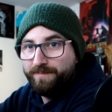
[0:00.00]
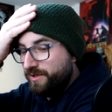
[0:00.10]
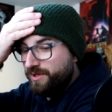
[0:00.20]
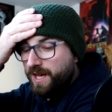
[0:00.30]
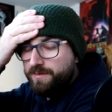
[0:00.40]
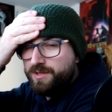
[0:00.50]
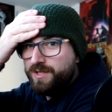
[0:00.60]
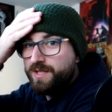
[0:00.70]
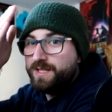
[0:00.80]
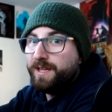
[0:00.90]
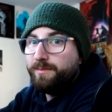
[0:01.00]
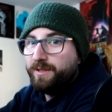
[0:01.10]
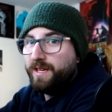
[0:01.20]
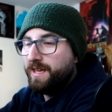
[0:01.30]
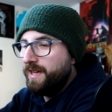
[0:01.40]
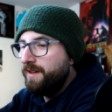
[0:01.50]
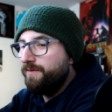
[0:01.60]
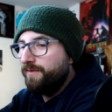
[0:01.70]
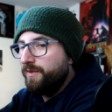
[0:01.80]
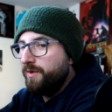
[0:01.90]
James just is able to
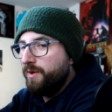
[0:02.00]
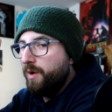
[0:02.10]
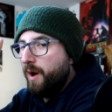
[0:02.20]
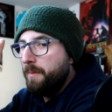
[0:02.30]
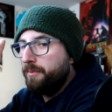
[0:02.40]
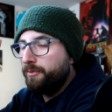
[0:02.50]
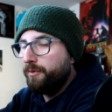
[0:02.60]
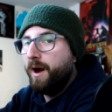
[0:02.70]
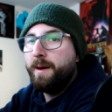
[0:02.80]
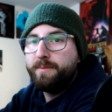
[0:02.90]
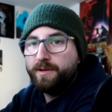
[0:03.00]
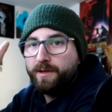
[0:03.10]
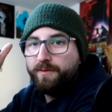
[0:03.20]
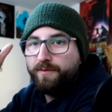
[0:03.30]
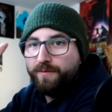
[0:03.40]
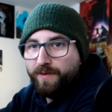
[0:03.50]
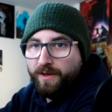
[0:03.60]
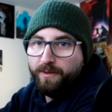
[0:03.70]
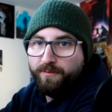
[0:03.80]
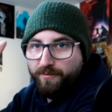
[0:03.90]
give a proper
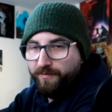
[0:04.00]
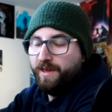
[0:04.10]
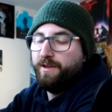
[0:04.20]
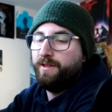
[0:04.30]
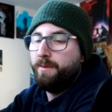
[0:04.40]
film feel,